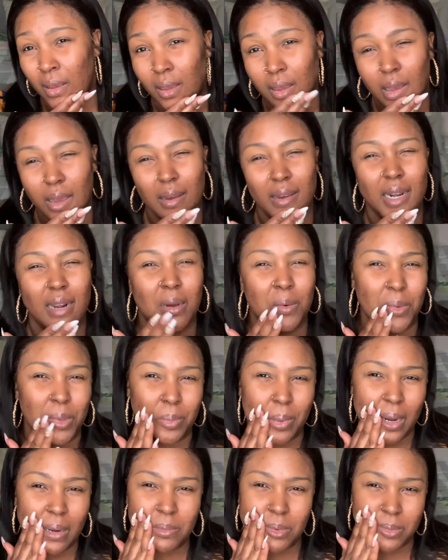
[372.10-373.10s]
and I would
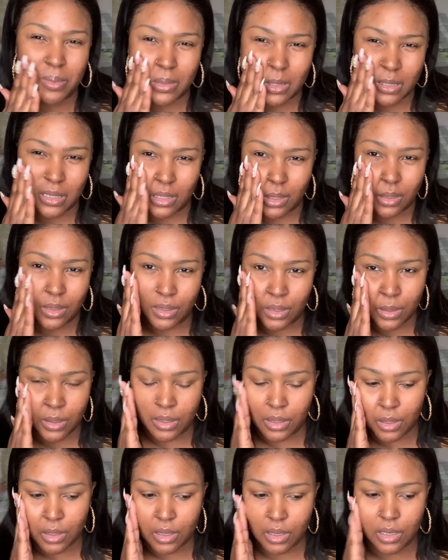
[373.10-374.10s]
probably
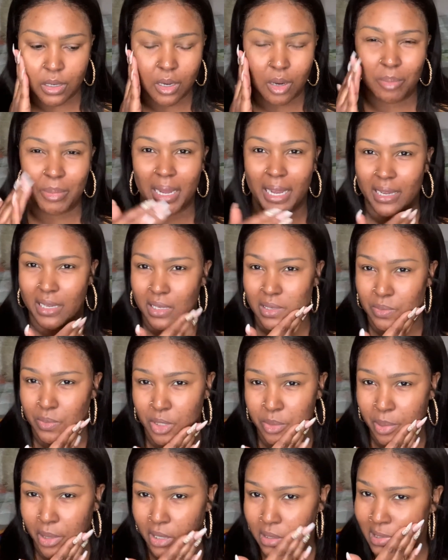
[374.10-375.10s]
go back and
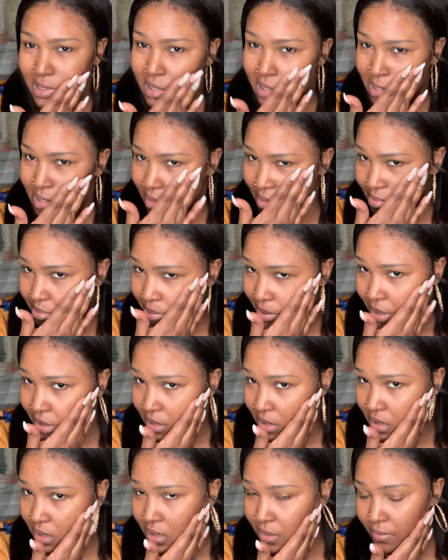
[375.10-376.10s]
repurchase and purchase
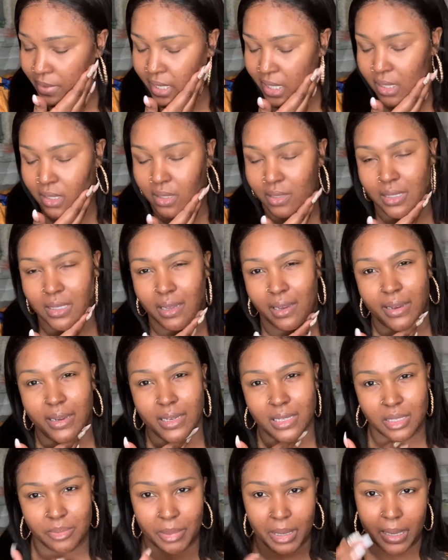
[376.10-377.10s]
the regular size
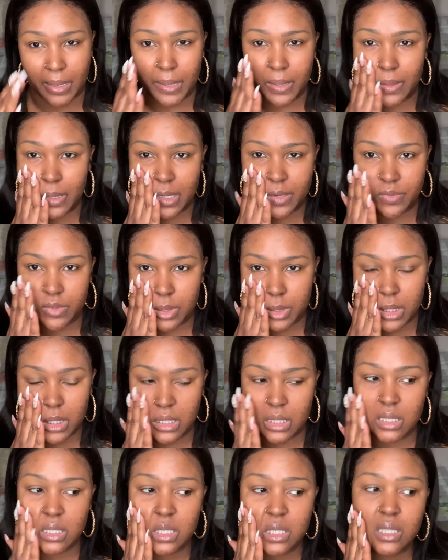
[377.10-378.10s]
bottle of it
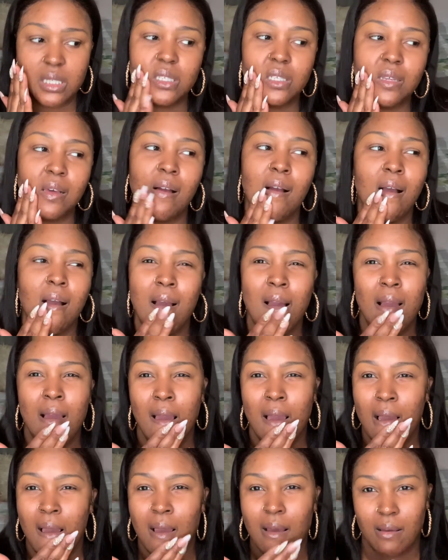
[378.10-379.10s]
because it's
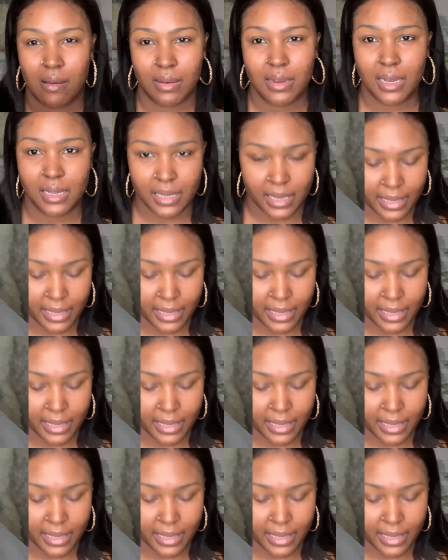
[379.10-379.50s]
I like.